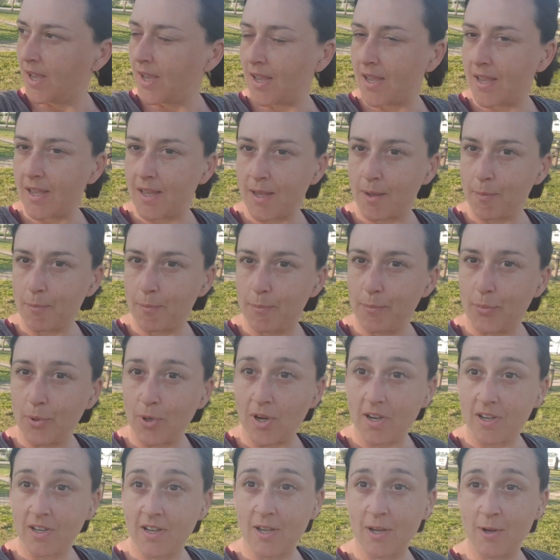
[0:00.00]

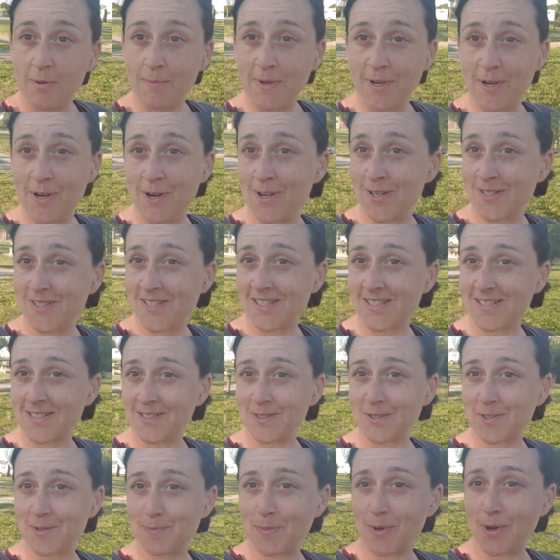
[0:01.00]
But I come across this
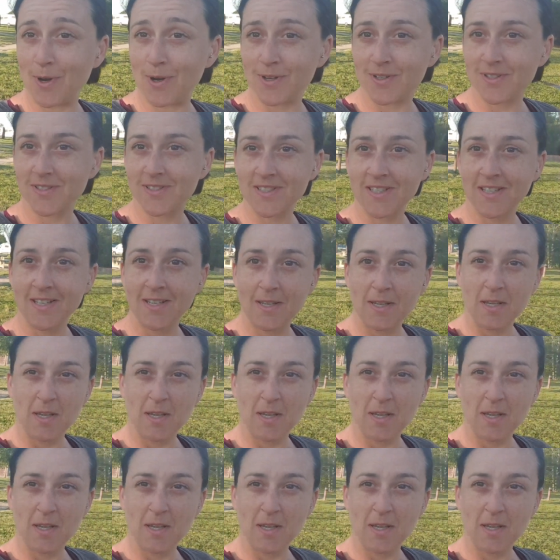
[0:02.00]
little spot,